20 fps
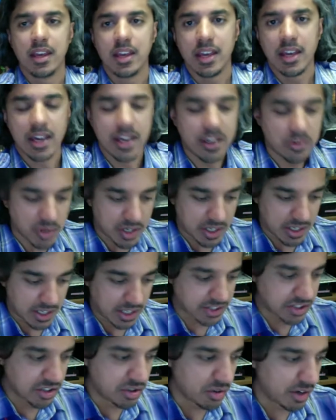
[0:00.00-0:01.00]
And what I'd
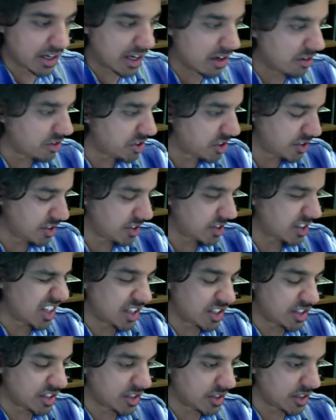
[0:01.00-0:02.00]
like to do right now is just
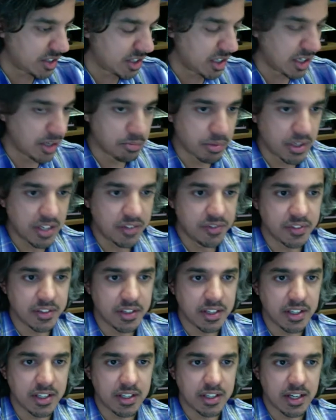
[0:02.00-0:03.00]
discuss
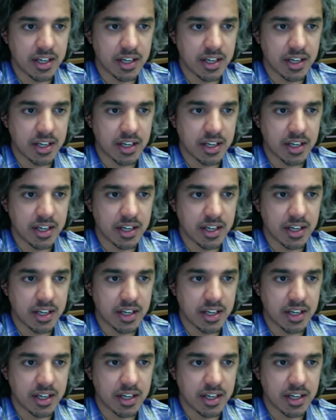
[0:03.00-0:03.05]
briefly,